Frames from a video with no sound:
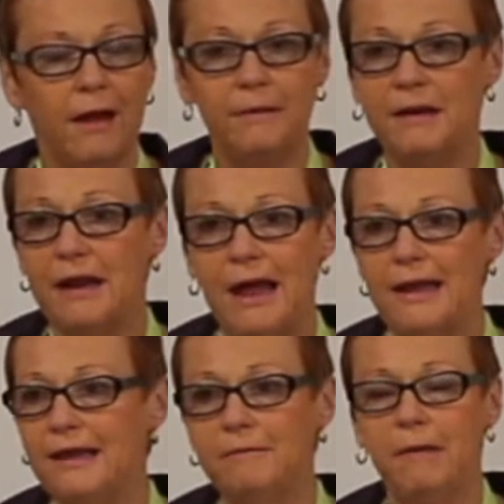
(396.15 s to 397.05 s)
I mean,
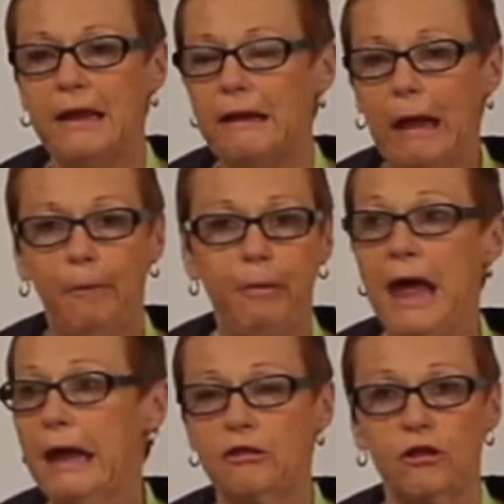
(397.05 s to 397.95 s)
I can make a
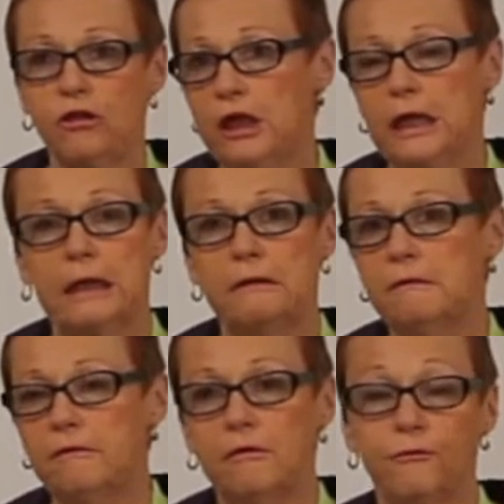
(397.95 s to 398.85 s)
package of chicken
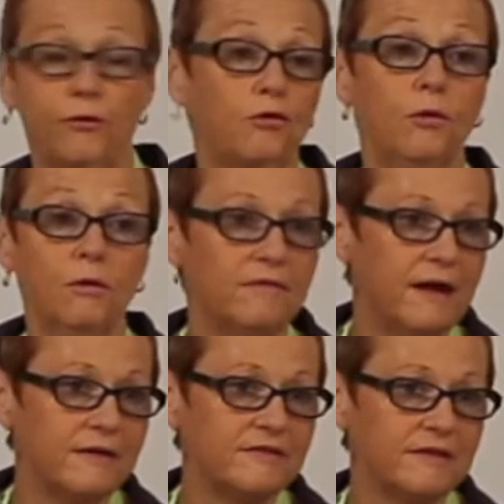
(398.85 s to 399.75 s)
for two of
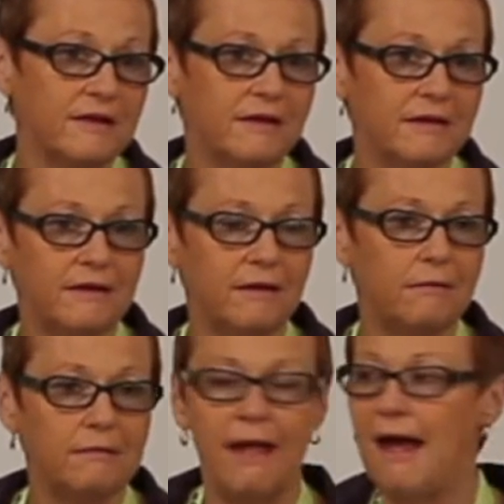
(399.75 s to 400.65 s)
us, you
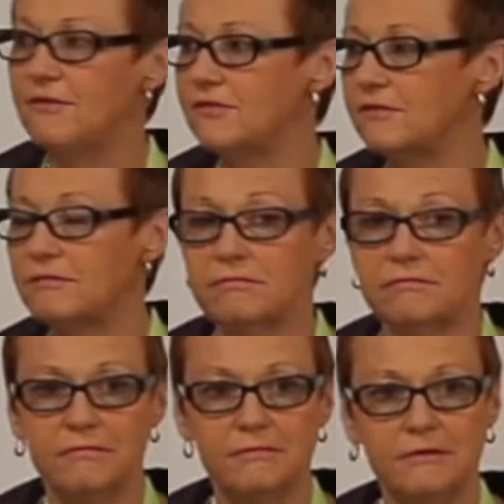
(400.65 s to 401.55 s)
know, last,
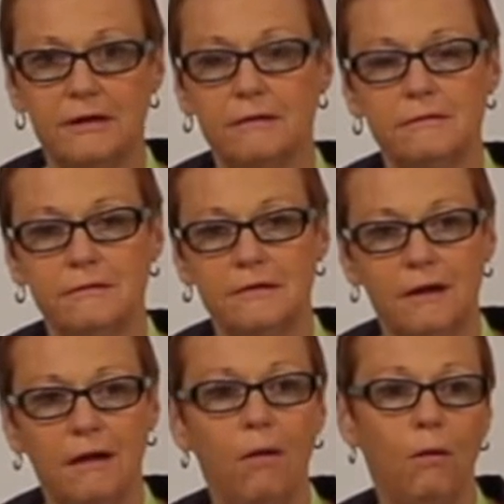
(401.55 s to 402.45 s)
you know,
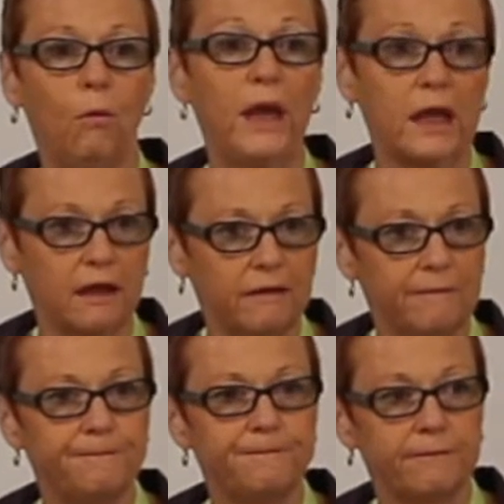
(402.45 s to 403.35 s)
a whole week,
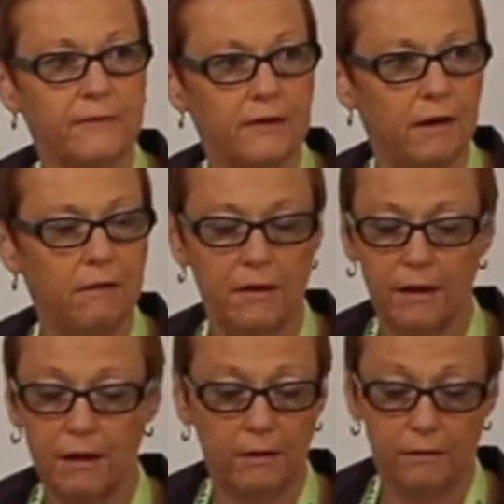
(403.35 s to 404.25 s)
you know?
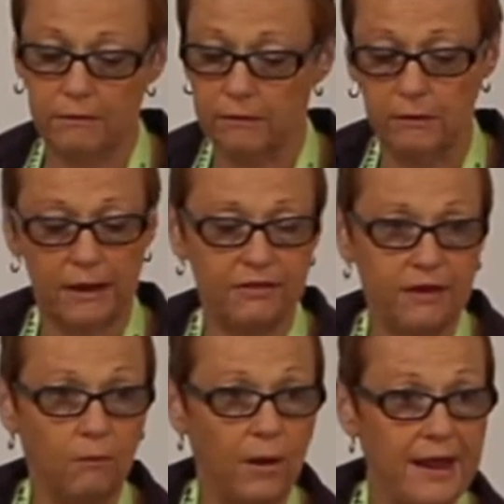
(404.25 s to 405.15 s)
You get
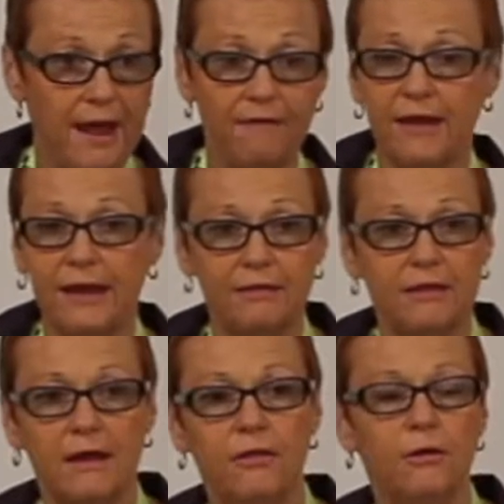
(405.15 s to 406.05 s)
the one half, I get
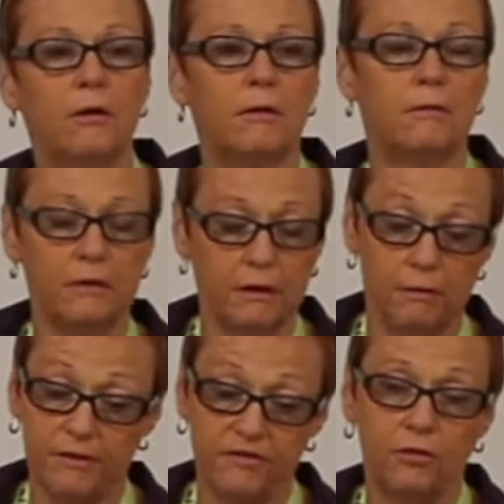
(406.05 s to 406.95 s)
the other, or you
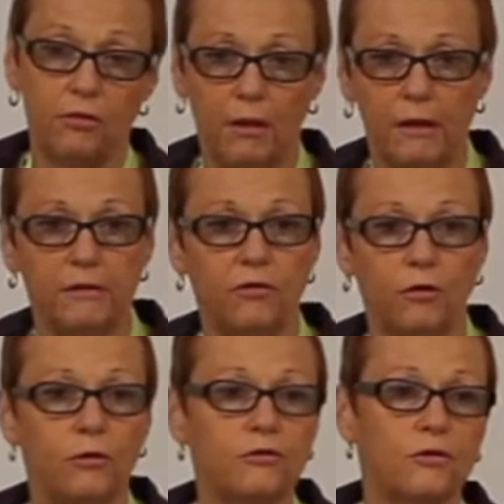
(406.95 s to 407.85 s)
know, it's in
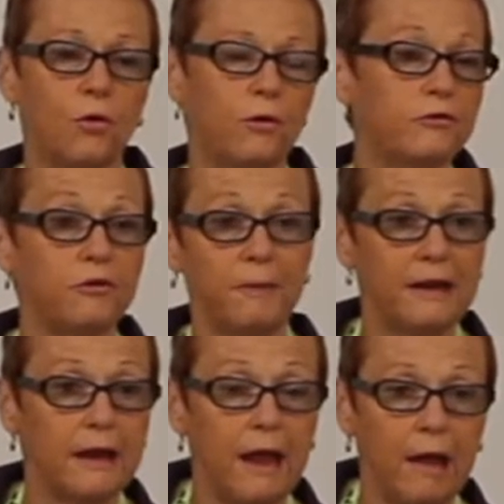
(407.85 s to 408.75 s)
thirds or quarters,
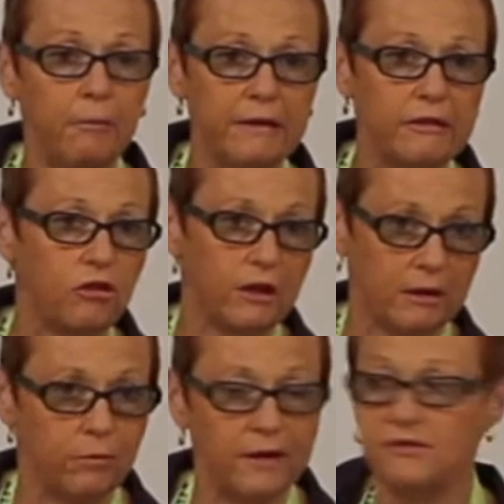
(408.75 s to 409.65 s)
depending on how big the
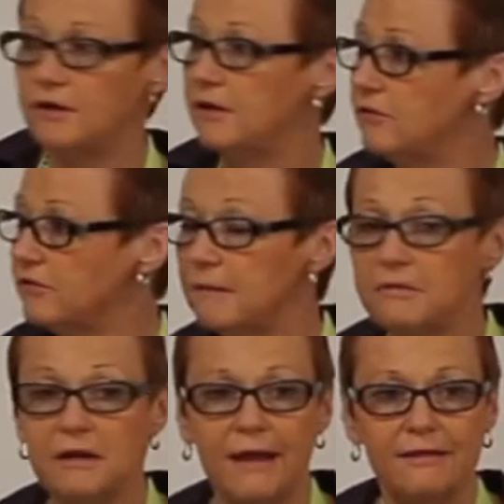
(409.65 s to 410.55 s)
chicken breast is or
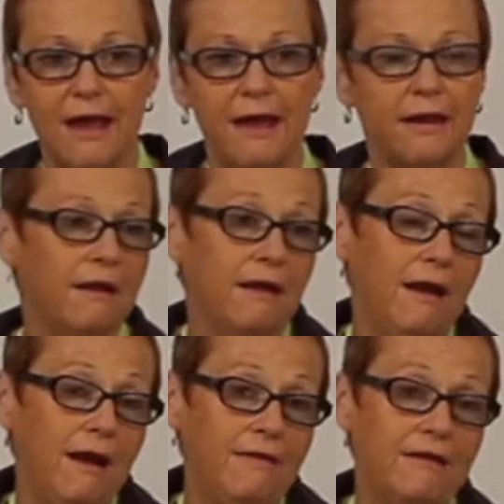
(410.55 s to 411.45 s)
something like that.
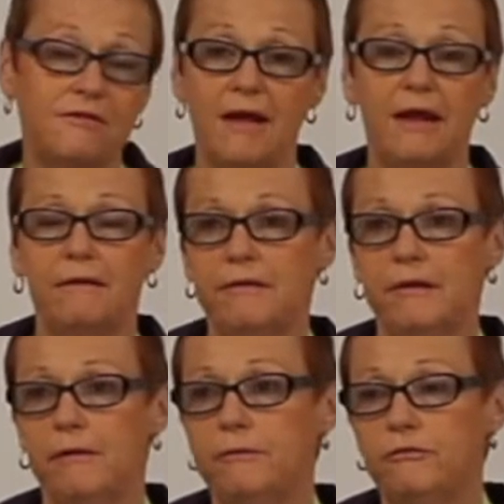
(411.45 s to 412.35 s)
And that's like,
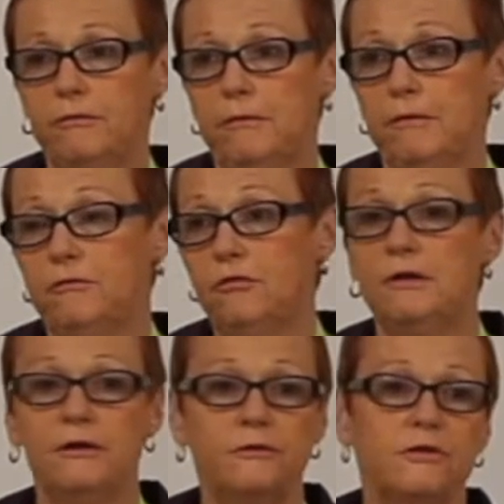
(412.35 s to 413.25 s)
you know,
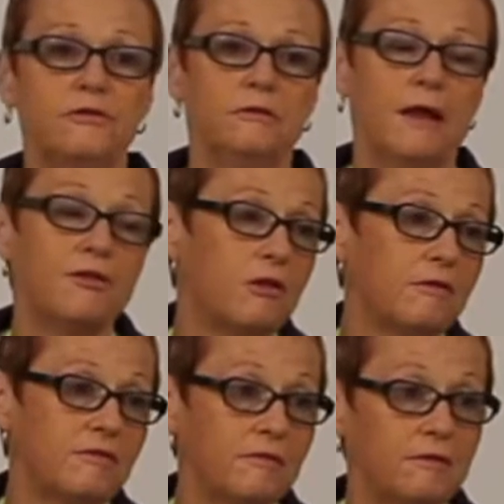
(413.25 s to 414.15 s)
two dinners and two
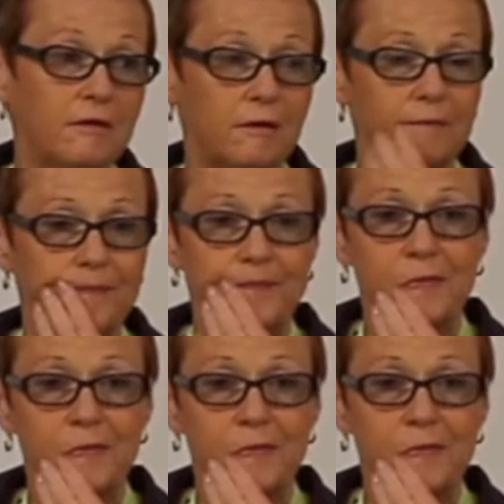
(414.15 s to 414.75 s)
lunches, you know.